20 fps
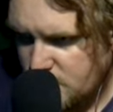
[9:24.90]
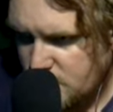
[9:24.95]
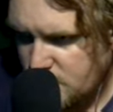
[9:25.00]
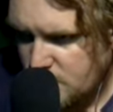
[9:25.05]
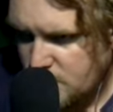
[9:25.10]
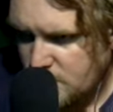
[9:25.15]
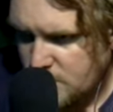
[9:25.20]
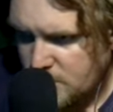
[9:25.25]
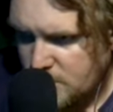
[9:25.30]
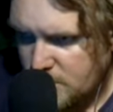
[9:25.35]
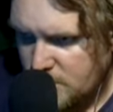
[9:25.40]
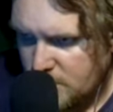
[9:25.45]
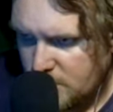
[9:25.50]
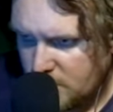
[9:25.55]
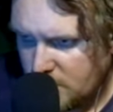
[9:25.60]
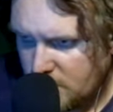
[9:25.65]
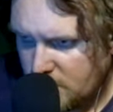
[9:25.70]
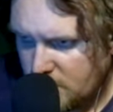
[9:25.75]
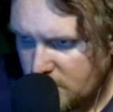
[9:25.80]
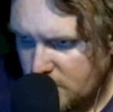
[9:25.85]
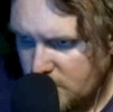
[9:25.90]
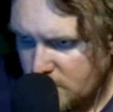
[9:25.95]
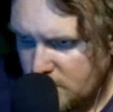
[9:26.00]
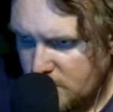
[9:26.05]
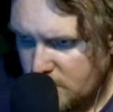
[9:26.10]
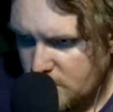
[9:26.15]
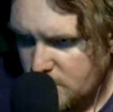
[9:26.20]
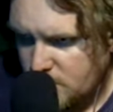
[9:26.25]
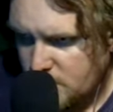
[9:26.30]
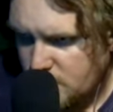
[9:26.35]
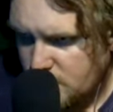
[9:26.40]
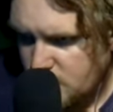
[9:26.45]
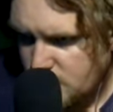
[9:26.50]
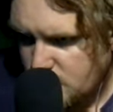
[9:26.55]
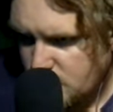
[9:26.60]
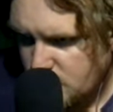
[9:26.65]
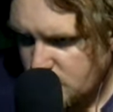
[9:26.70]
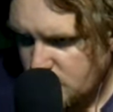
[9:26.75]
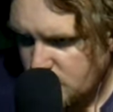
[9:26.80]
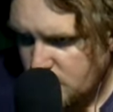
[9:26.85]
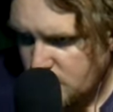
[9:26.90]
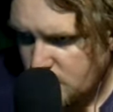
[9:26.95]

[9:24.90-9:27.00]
Nobody speaks.